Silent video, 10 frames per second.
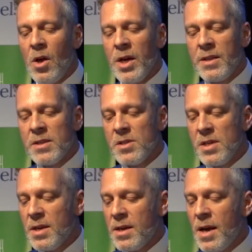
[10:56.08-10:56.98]
Earlier this
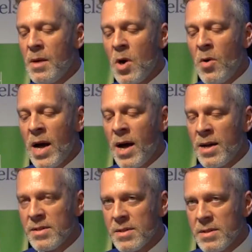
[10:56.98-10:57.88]
year, AMOWA
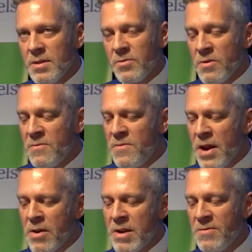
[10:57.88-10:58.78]
asked for a
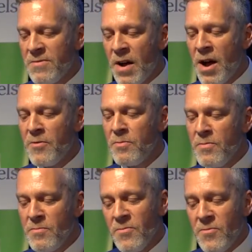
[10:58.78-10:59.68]
very
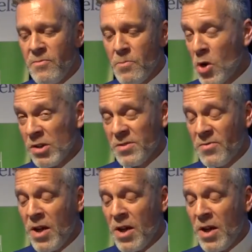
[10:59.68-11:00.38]
five, modest